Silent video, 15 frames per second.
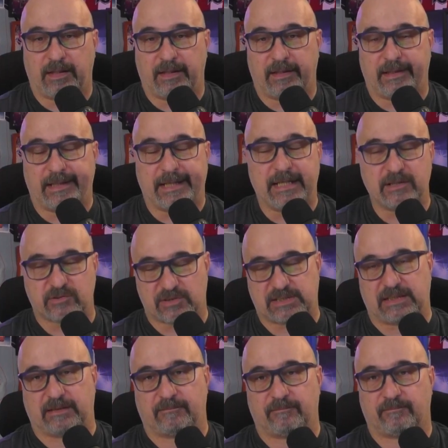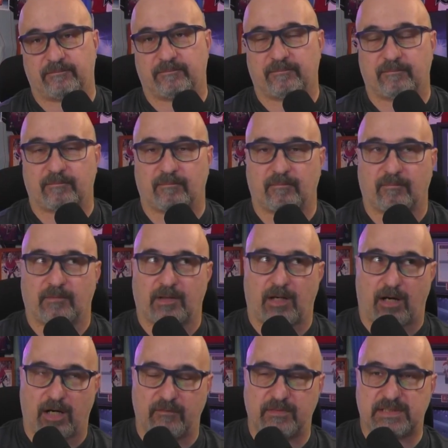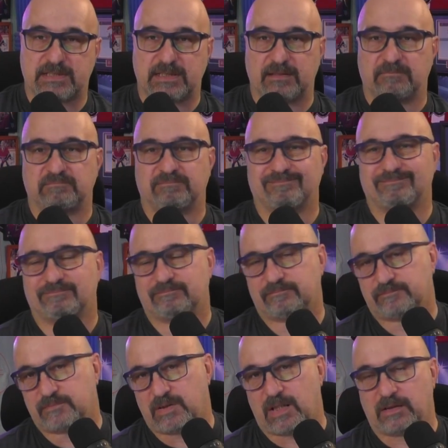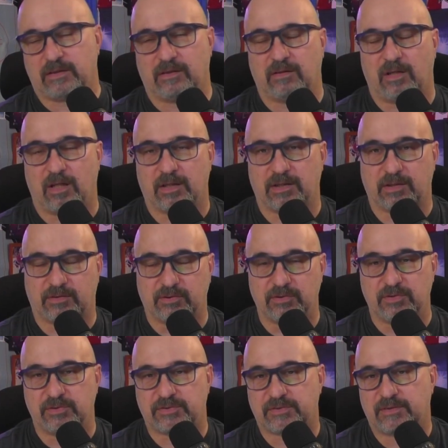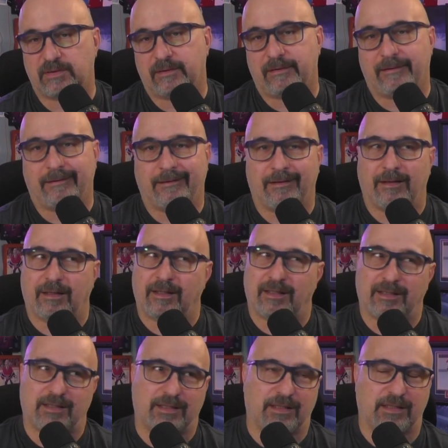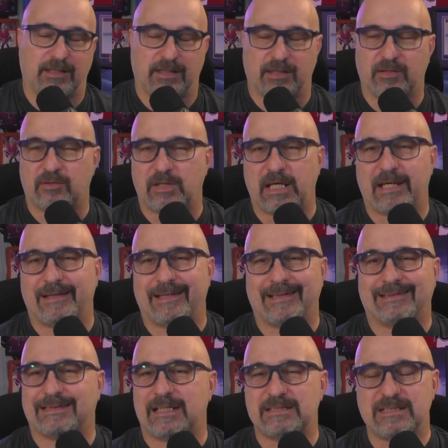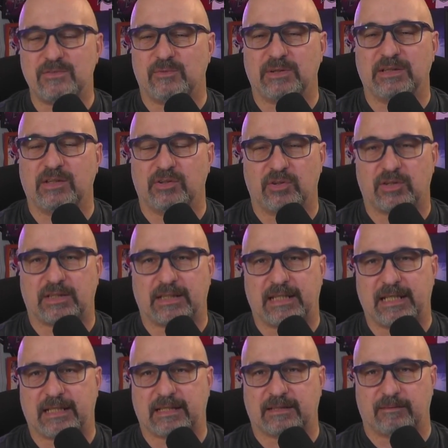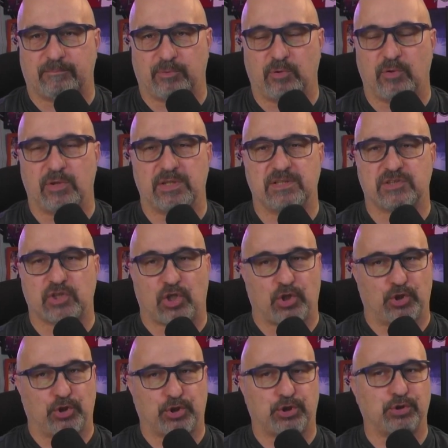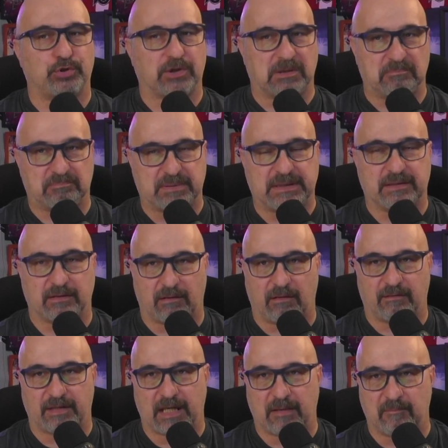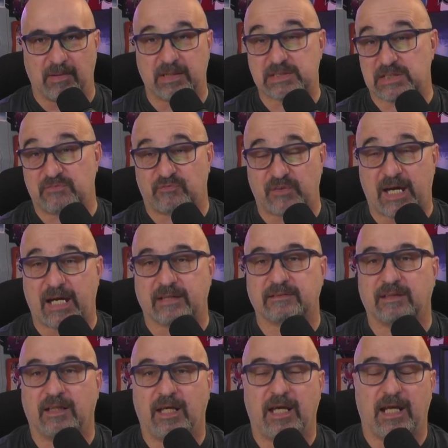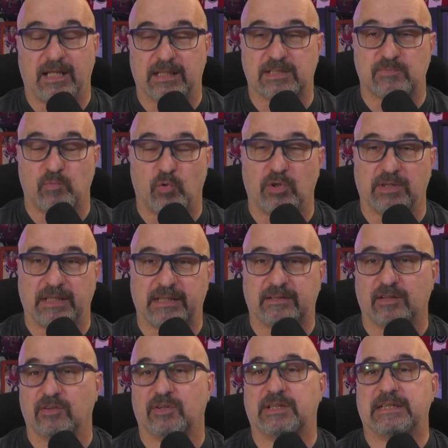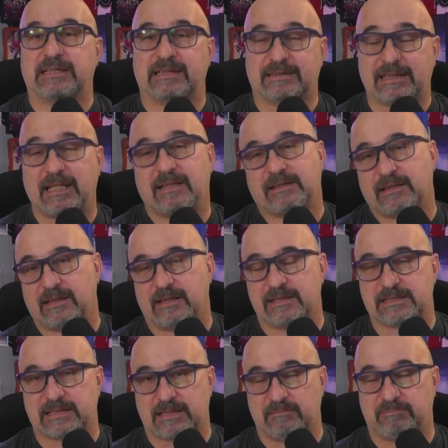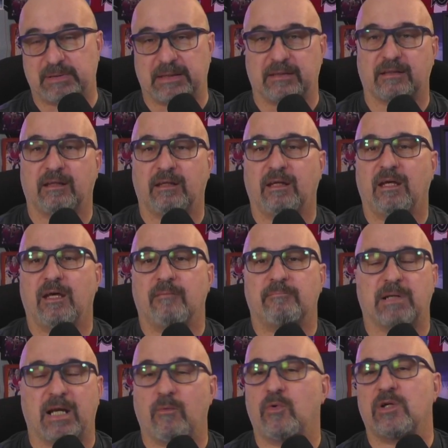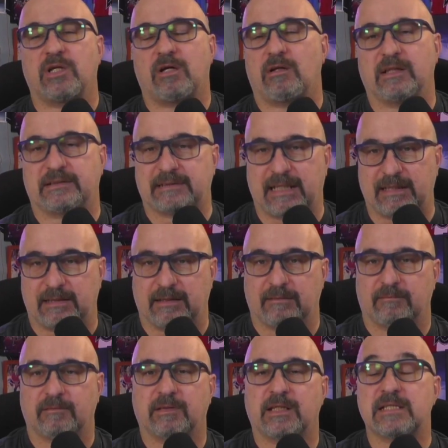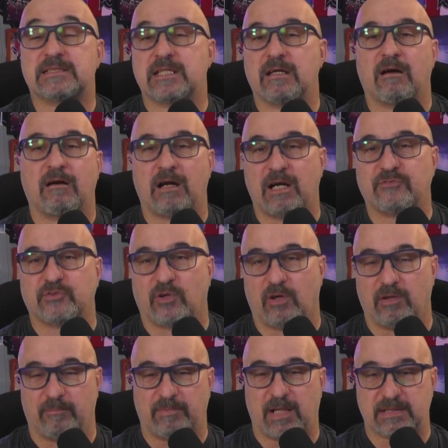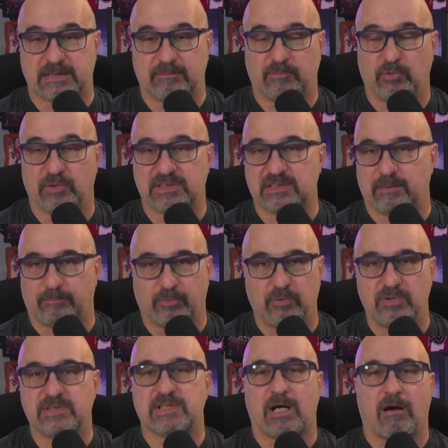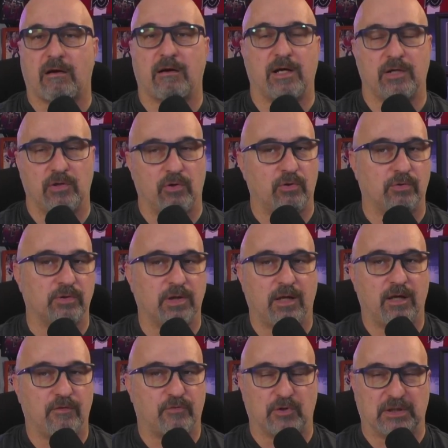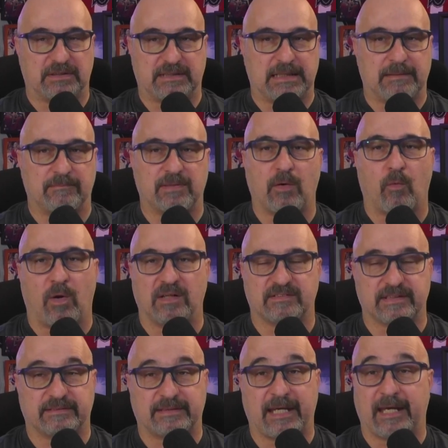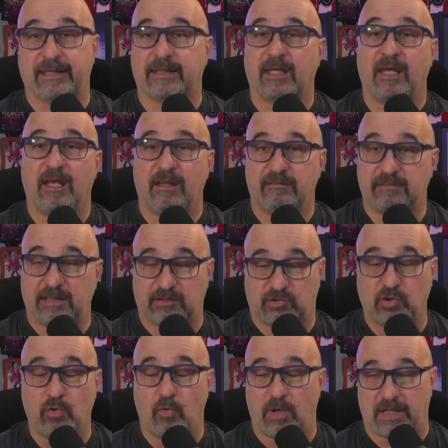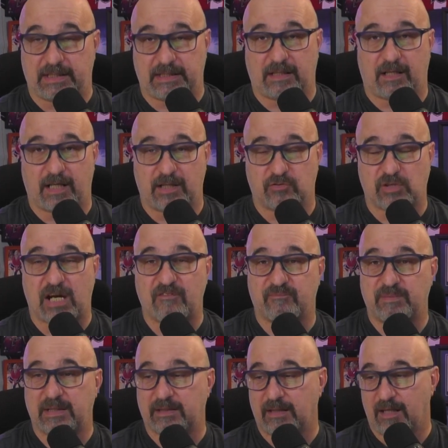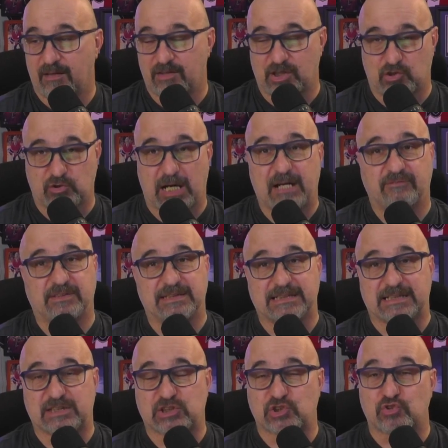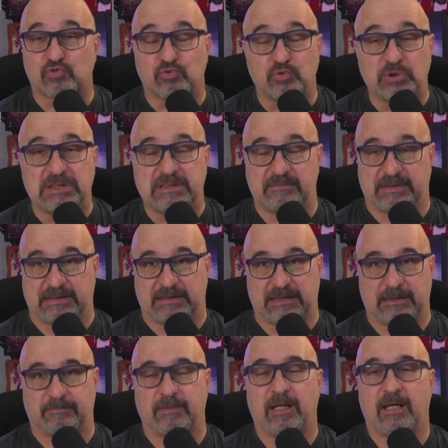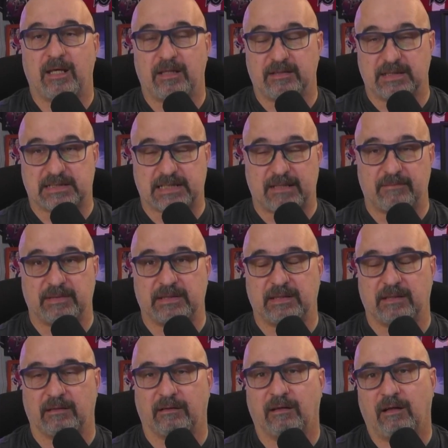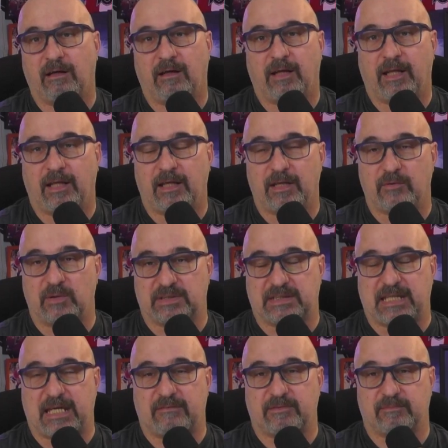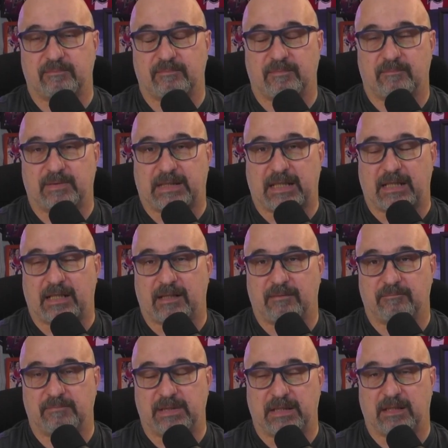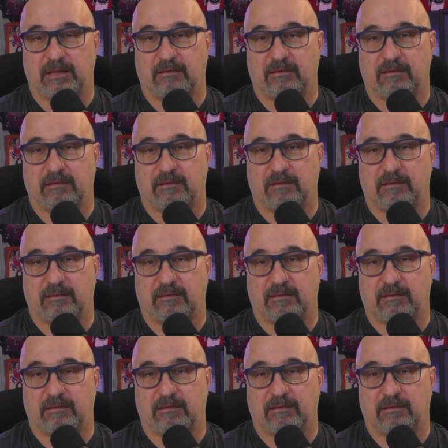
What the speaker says: Interesting. Arvidsson, a little long in the tooth. It doesn't really look like the Bruins are looking to compete all that much. In fact, it looks more like they're looking to tank than it is to compete. But I wouldn't call it tanking, because they are, after all, the Boston Bruins. And the Bruins aren't known for a team that wants to tank. They do want to get a high draft pick. The draft is extremely deep this coming year, with Gavin McKenna being